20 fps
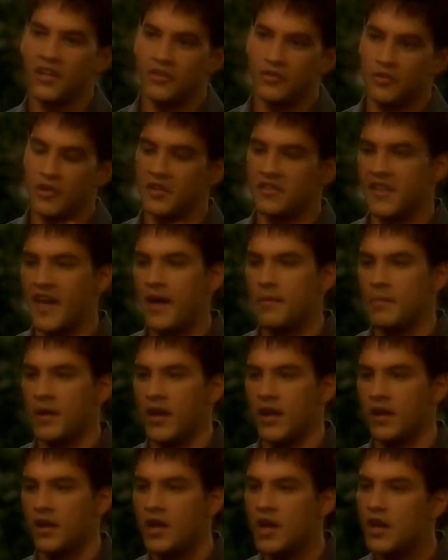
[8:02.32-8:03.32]
I didn't treat that
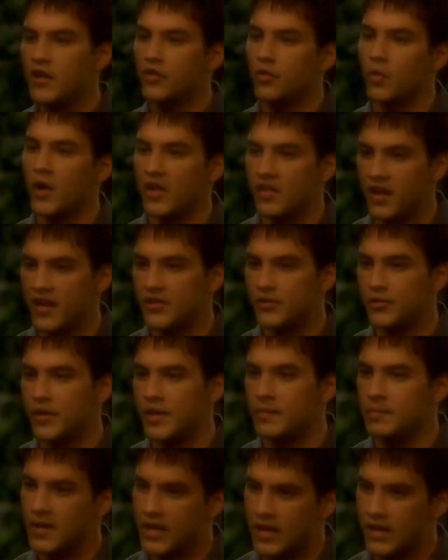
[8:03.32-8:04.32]
man the way they
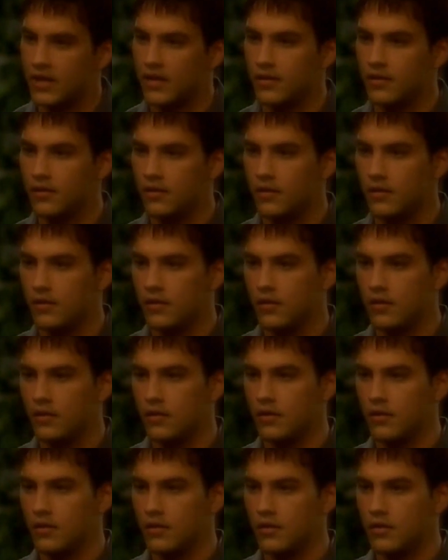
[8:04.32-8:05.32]
treat me.
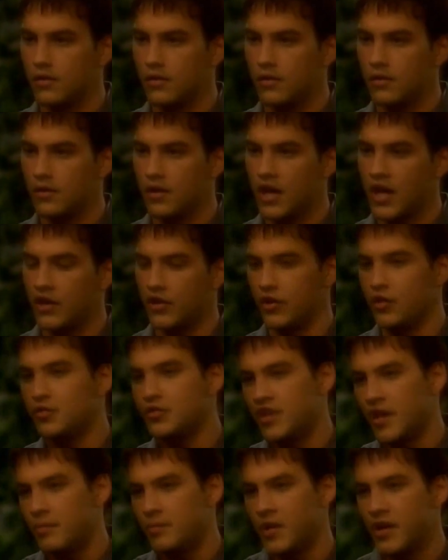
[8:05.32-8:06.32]
And do you
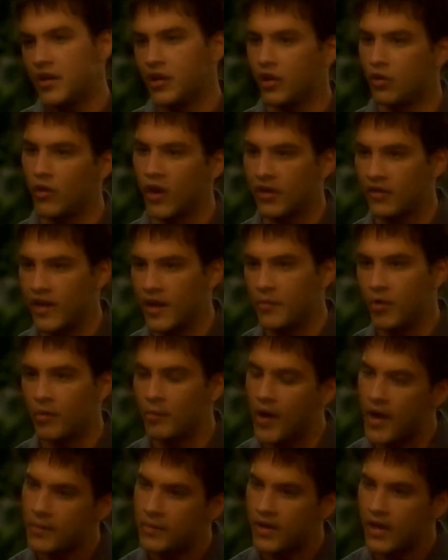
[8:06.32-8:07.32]
step in and correct them
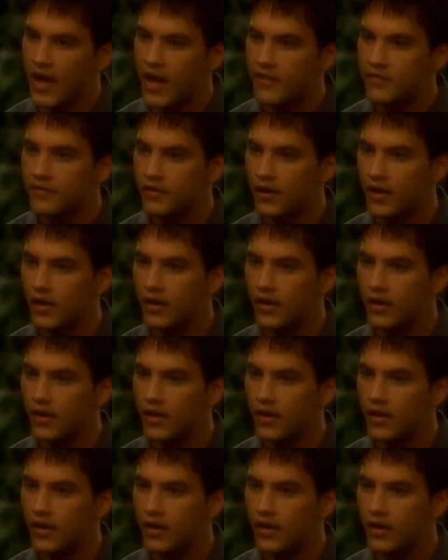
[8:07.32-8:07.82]
on my behalf?